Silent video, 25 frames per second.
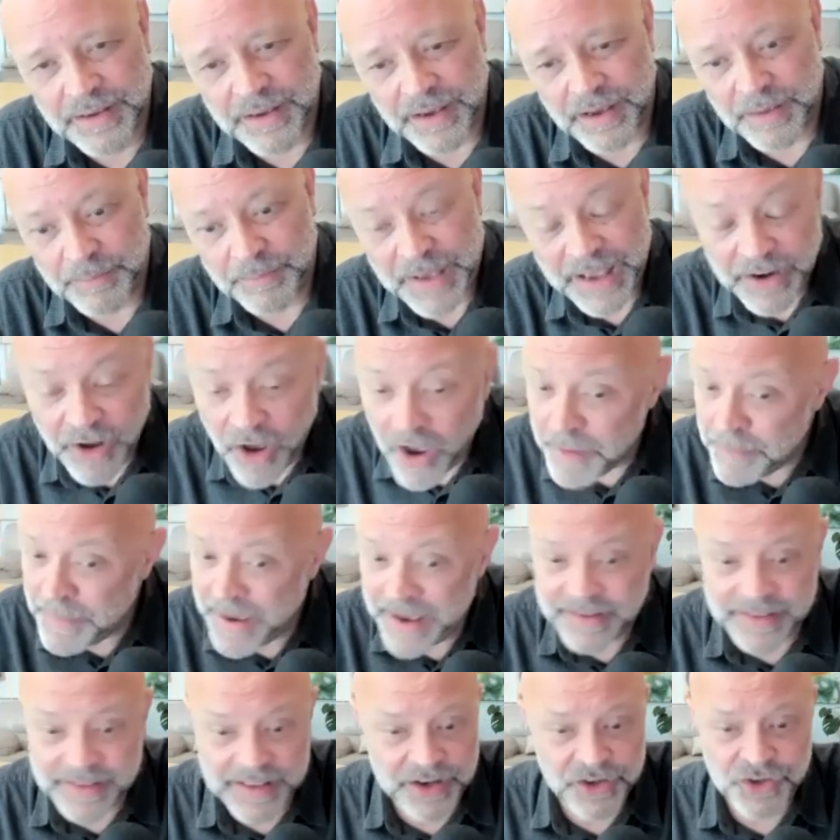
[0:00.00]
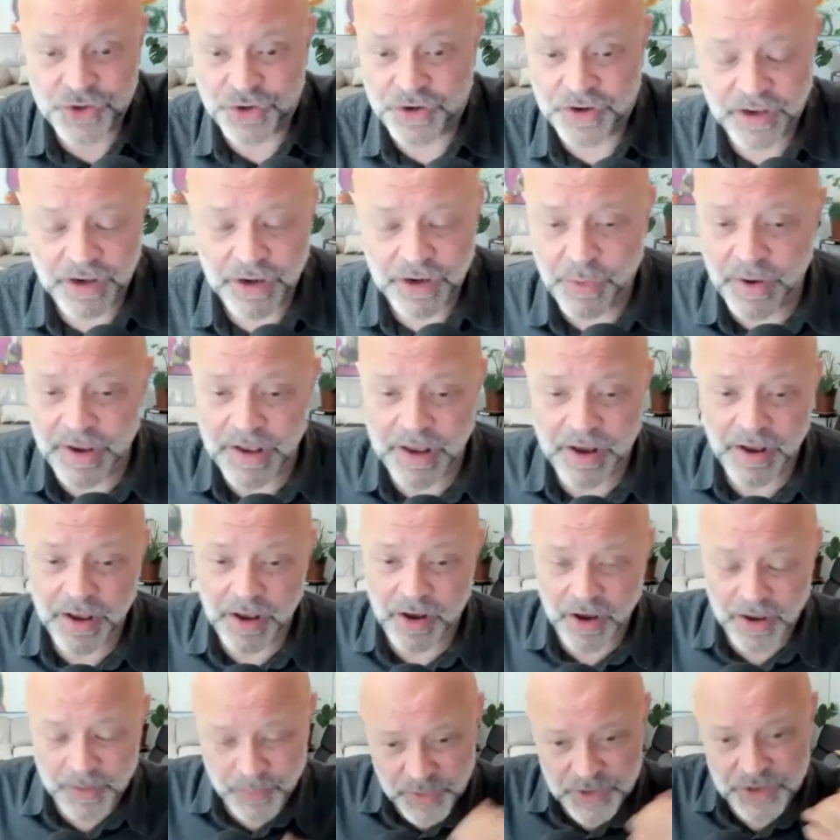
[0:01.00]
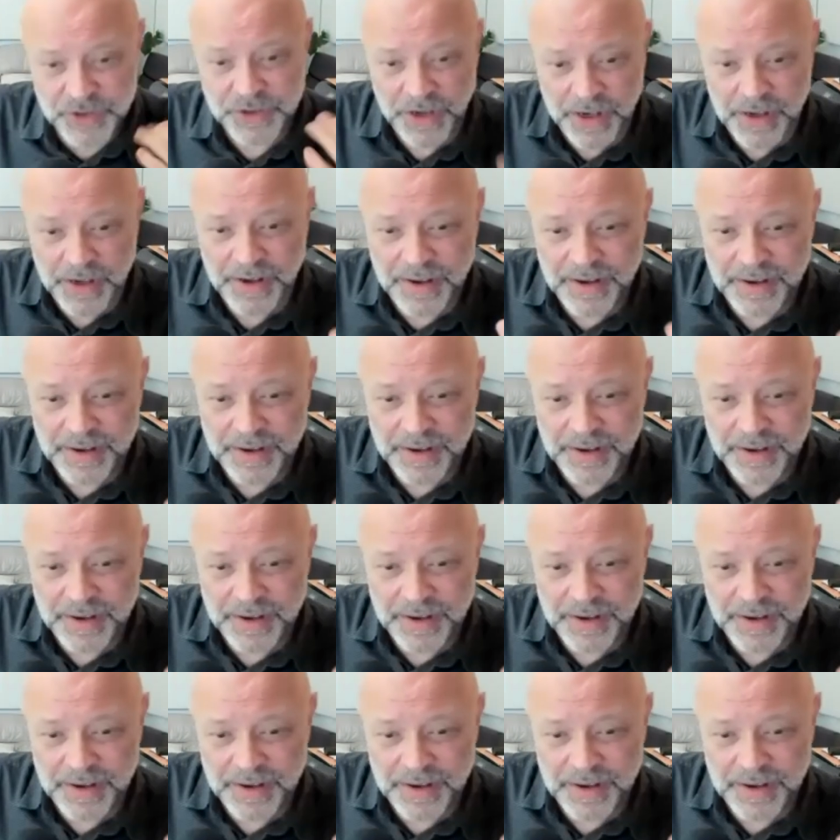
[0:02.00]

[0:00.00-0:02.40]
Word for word: Um, and I made that journey. You know, I, I, I was